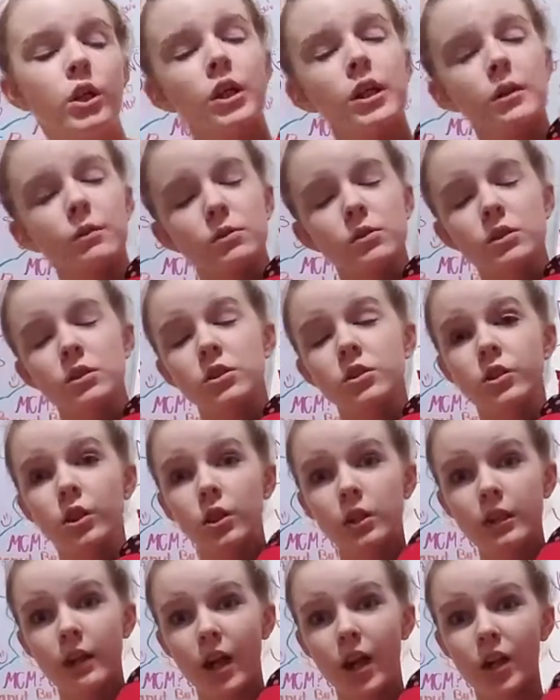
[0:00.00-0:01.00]
it was
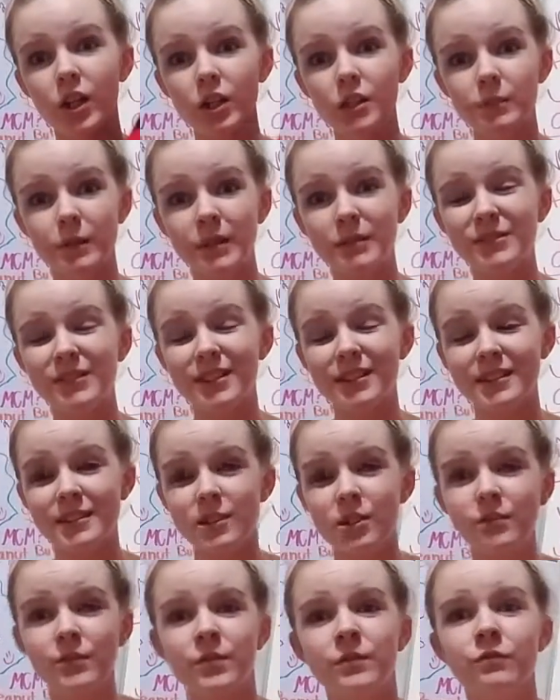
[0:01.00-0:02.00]
$30, but it was on
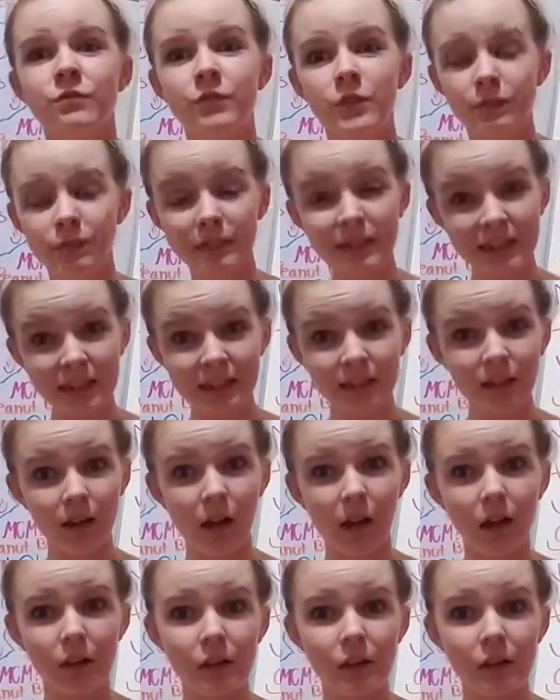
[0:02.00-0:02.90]
sale for $15. So,